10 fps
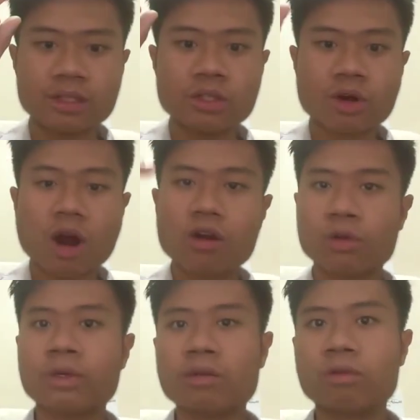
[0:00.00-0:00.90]
your
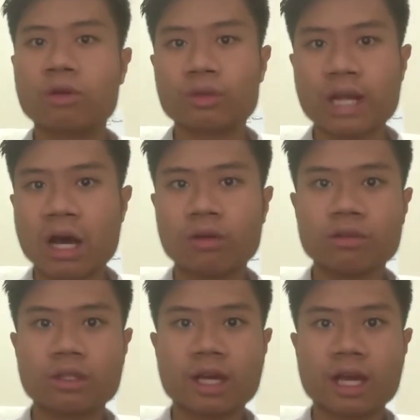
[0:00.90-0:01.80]
ROE will go
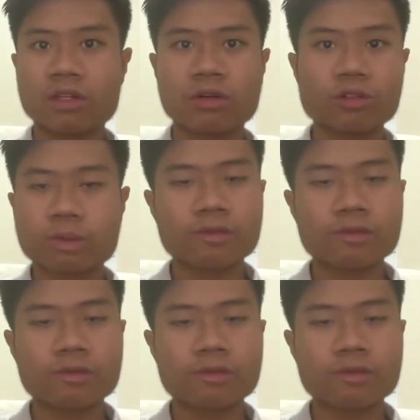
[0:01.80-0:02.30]
down and your gross